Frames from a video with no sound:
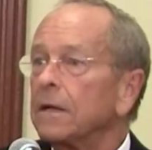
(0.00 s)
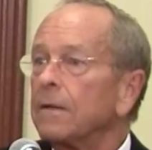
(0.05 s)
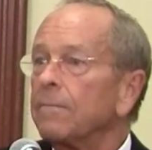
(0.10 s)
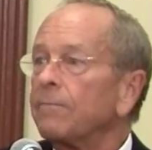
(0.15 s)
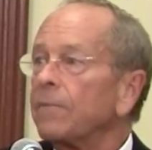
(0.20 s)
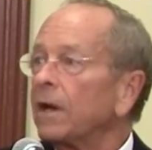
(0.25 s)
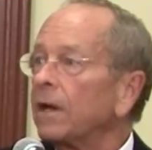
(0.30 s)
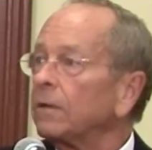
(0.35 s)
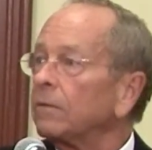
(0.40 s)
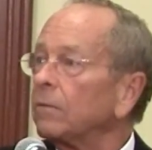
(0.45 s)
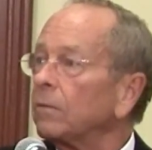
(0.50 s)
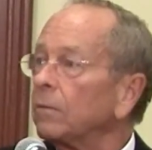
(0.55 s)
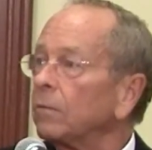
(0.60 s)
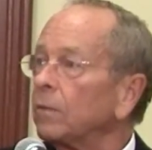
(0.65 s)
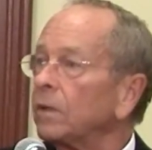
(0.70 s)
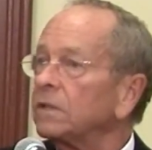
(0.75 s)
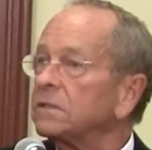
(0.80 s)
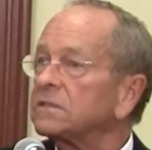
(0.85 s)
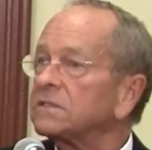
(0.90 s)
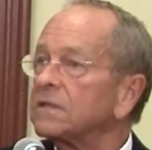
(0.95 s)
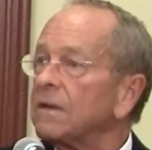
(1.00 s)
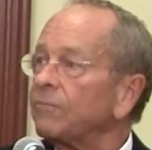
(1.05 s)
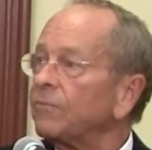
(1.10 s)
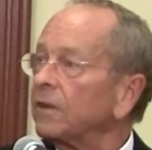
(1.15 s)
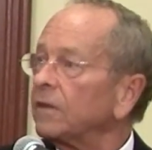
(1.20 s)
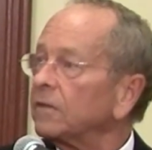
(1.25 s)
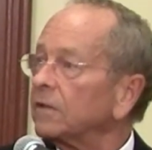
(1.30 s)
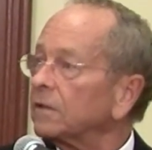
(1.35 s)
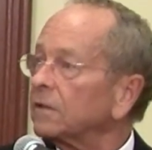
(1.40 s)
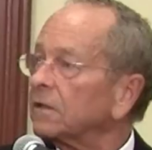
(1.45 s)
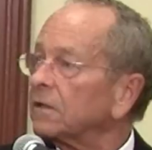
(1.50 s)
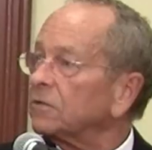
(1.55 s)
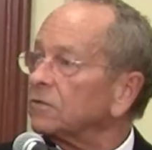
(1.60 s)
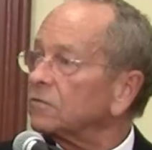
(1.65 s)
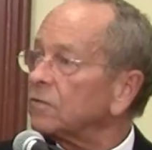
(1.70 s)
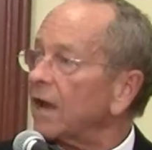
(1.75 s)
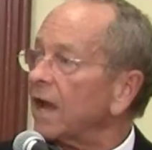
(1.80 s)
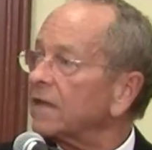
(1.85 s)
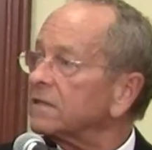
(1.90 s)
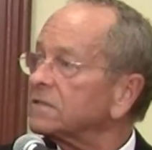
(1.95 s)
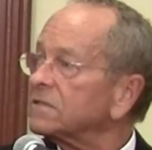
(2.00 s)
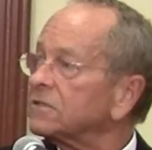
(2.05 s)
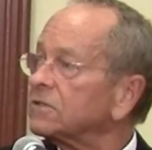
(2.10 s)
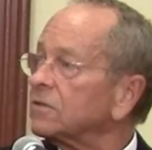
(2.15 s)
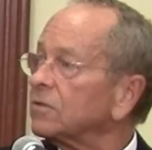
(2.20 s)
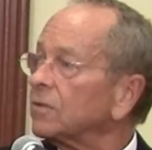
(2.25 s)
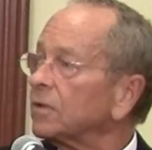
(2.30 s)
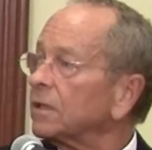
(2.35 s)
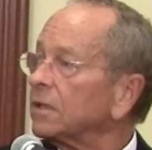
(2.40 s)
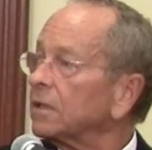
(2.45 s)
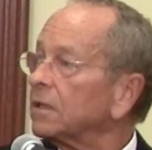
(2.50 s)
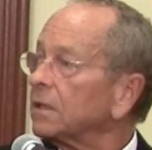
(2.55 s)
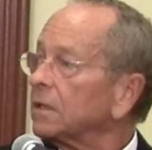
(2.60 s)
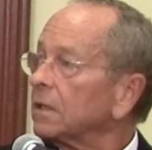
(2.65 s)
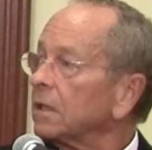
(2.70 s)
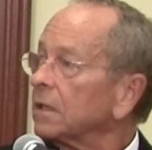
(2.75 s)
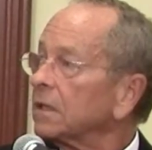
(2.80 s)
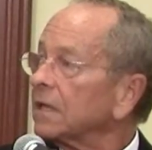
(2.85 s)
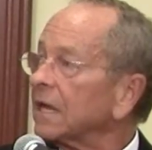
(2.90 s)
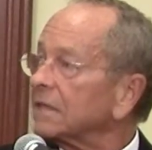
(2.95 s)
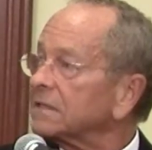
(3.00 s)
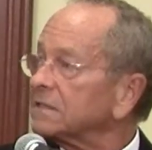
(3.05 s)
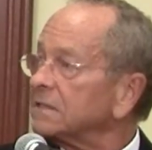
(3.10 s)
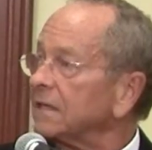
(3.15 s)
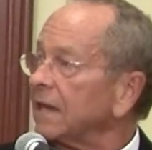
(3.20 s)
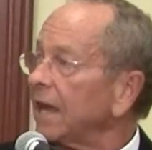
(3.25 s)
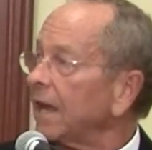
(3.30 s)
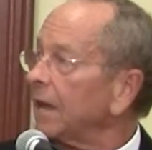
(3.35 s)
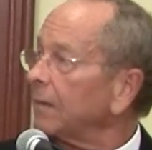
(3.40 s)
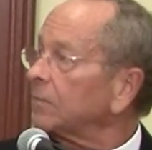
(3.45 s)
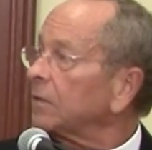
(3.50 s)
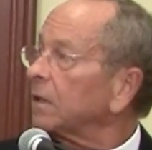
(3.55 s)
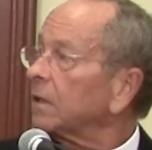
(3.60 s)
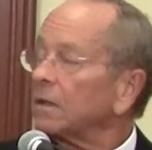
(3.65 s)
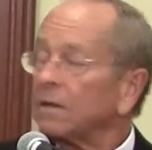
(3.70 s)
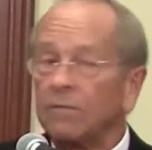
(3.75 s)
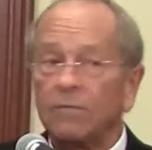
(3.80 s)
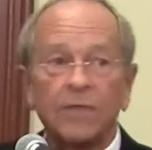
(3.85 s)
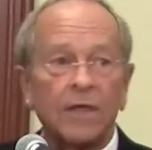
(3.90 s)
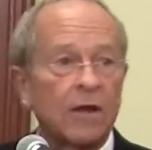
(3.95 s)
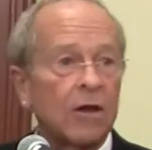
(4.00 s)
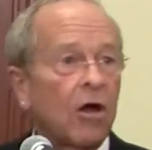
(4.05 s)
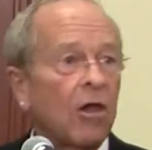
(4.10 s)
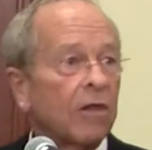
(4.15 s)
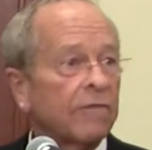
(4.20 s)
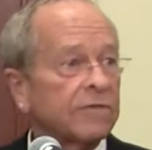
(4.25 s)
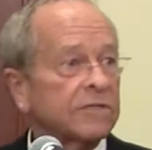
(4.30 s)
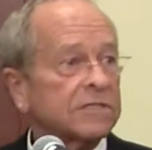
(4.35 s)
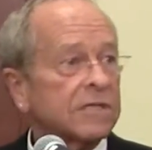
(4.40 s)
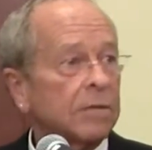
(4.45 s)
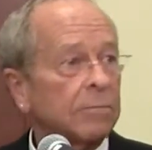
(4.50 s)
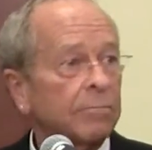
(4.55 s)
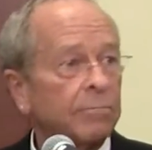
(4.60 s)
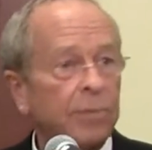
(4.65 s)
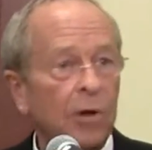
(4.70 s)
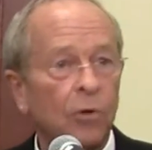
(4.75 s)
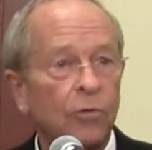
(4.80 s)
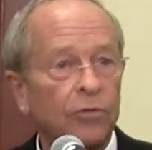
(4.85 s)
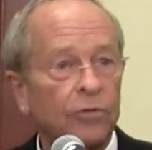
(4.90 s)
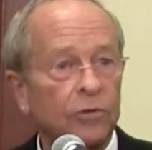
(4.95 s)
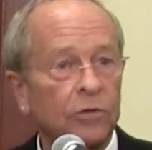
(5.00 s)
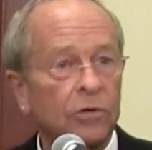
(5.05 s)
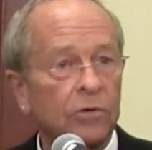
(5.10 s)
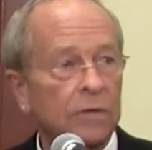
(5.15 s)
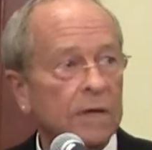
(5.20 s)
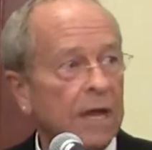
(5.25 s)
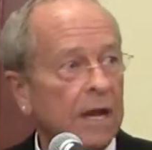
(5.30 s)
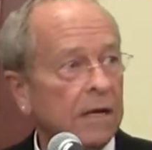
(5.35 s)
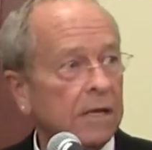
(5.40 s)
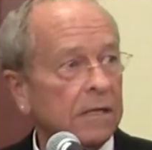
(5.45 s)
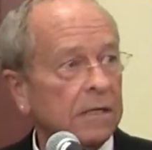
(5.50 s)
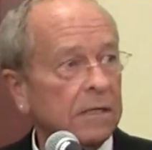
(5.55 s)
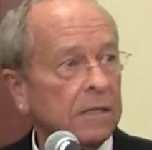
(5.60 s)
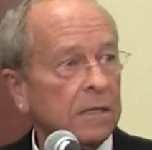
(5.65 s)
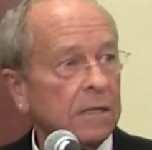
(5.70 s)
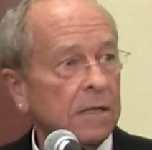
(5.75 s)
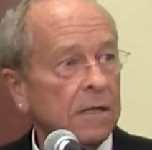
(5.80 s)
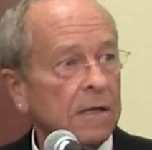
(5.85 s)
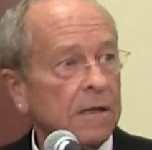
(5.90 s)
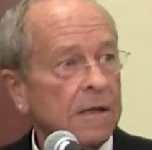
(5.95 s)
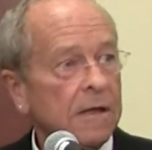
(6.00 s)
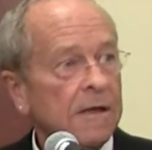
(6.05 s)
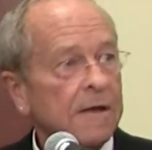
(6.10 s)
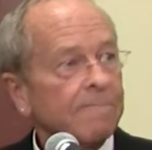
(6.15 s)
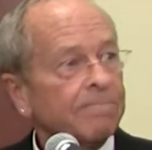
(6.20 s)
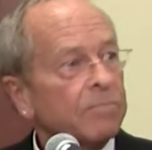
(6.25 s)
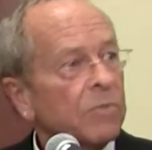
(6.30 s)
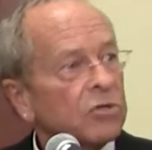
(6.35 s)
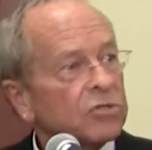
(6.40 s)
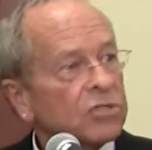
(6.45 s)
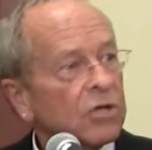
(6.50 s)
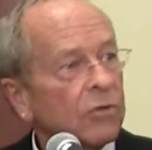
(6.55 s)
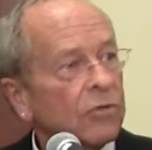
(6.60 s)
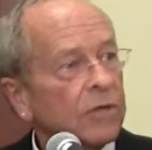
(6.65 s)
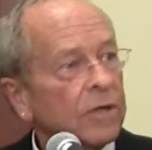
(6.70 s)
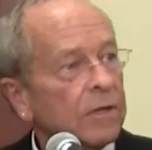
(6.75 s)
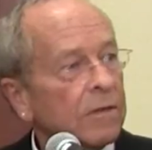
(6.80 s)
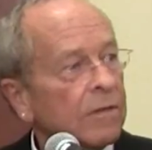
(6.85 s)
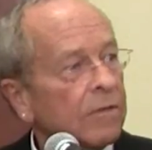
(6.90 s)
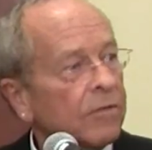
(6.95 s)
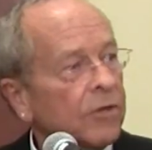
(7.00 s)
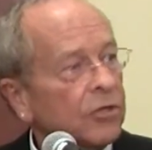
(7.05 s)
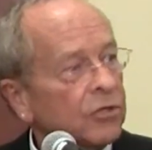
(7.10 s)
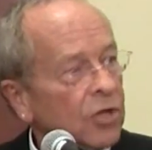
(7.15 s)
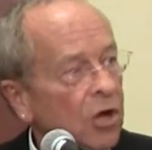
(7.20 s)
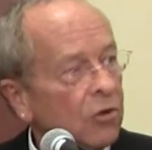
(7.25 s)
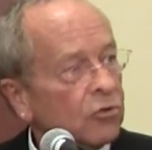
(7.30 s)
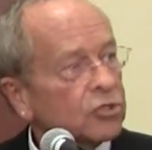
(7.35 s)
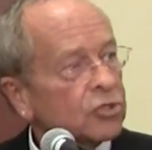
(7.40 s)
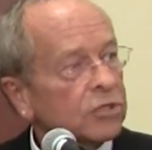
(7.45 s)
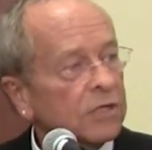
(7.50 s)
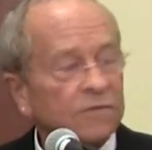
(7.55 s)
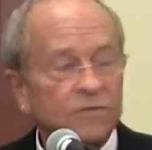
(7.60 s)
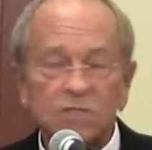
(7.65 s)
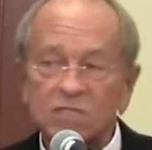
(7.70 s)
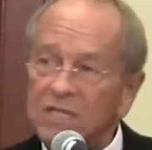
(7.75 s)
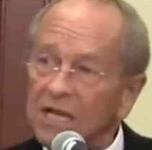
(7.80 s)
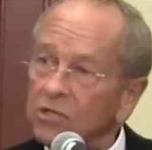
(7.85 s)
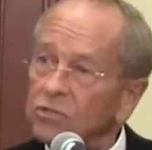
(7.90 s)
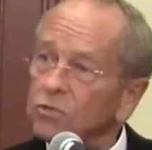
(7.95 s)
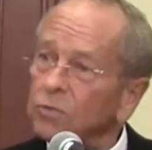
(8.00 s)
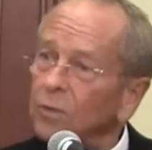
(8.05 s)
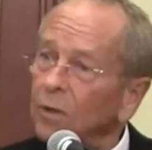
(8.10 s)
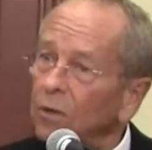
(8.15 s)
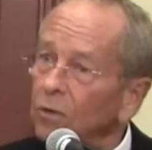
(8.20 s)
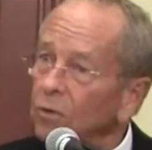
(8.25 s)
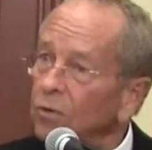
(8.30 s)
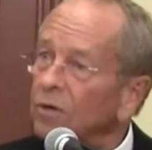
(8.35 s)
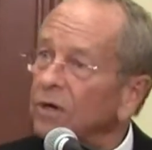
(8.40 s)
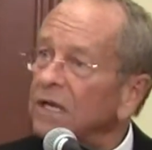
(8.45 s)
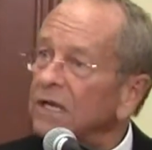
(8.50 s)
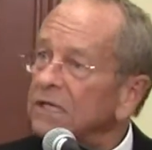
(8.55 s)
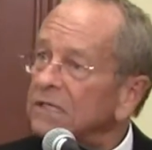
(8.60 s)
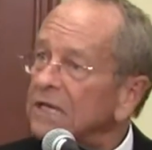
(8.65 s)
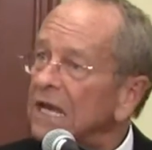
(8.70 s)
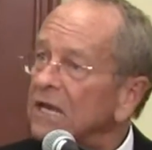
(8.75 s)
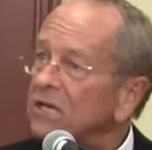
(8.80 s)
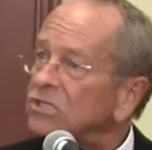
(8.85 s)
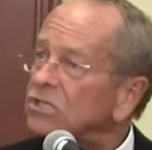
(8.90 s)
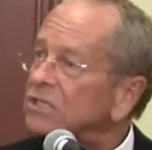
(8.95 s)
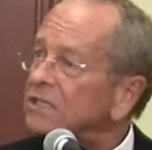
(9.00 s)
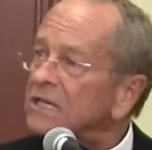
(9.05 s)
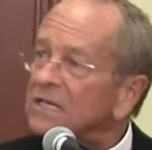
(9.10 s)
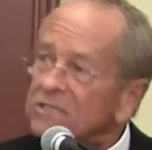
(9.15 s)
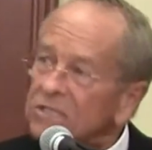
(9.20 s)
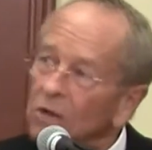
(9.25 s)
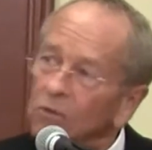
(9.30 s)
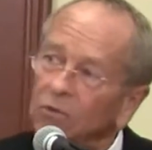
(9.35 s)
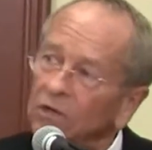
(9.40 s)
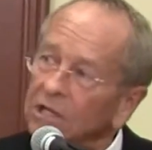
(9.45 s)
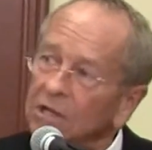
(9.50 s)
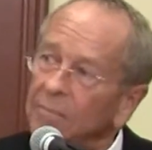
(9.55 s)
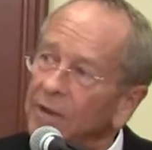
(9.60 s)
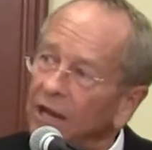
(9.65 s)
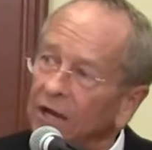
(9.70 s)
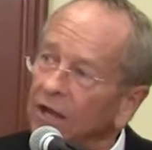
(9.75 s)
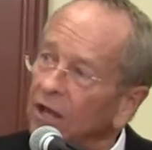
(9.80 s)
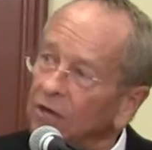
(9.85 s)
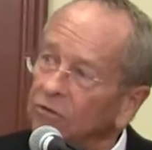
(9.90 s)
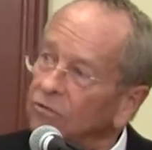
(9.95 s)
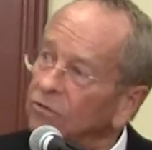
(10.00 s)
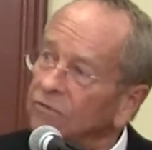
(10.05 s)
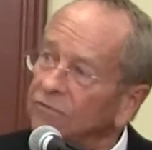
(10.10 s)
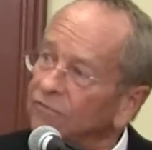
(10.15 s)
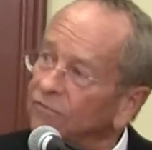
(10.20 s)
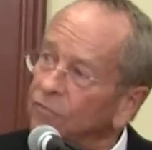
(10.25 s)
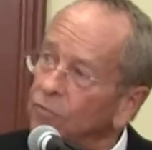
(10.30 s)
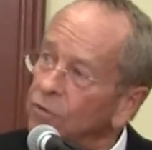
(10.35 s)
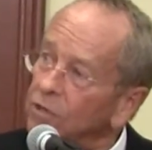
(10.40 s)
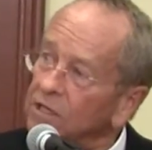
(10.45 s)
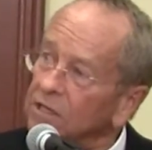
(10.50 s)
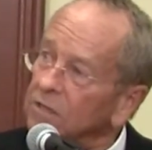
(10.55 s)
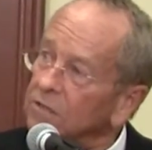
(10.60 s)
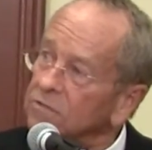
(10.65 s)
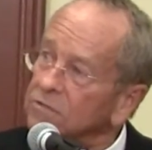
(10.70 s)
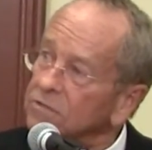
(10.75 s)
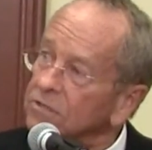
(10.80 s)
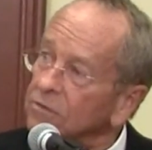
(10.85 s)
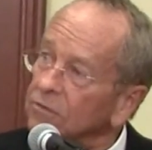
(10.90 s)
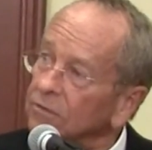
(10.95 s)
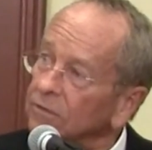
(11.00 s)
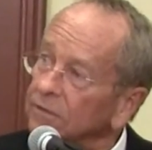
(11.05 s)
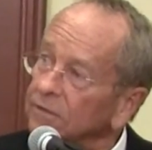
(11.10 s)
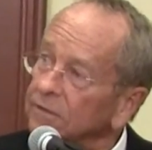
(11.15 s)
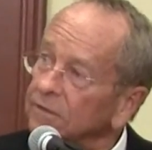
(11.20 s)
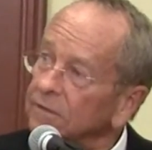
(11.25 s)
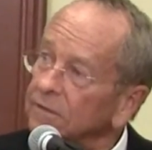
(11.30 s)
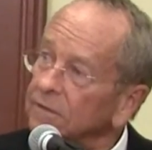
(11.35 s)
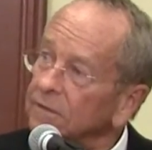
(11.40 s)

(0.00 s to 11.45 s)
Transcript: But when something that contrasts to it gets named, then all of a sudden both are created. So the, the notion of sexual orientation is only about one hundred forty years old.